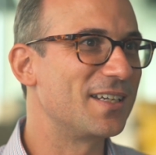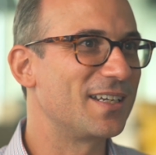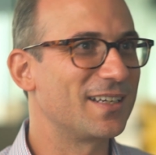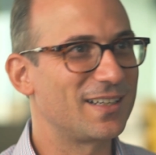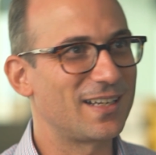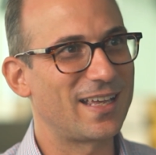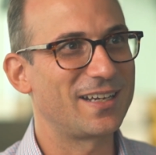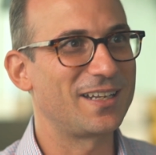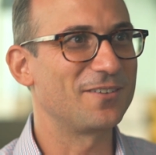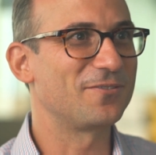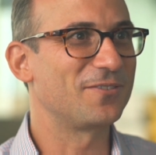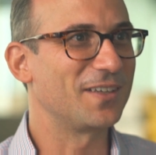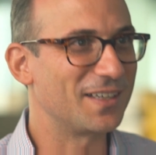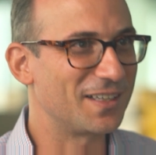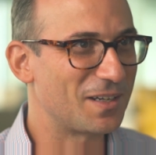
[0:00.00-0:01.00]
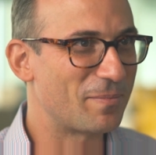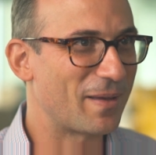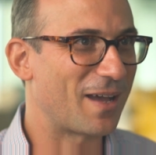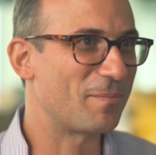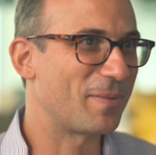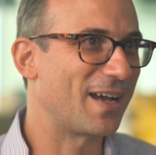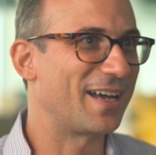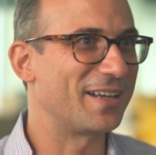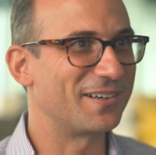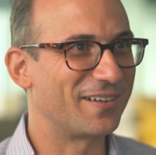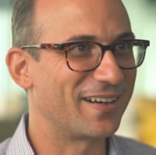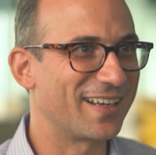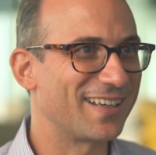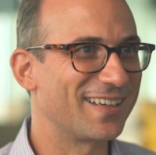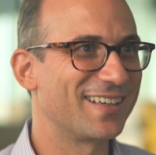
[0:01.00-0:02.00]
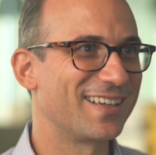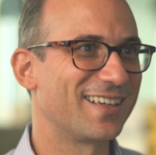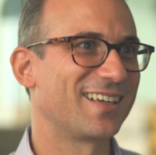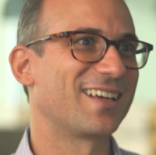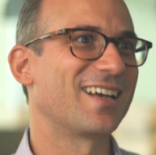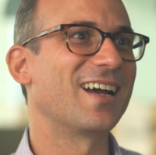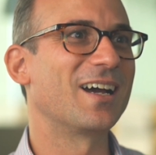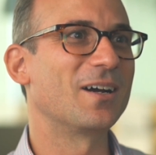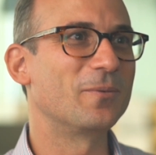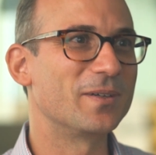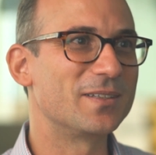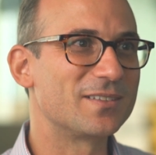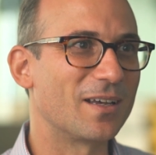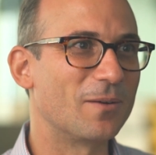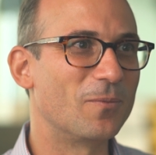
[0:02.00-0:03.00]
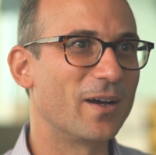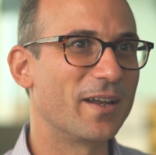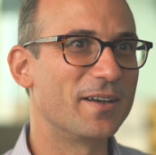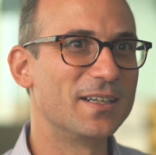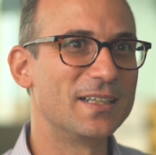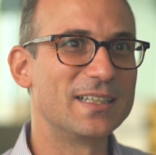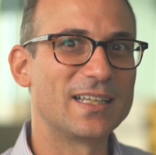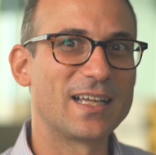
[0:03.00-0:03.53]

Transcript: a deal? How do you feel about partnering with someone?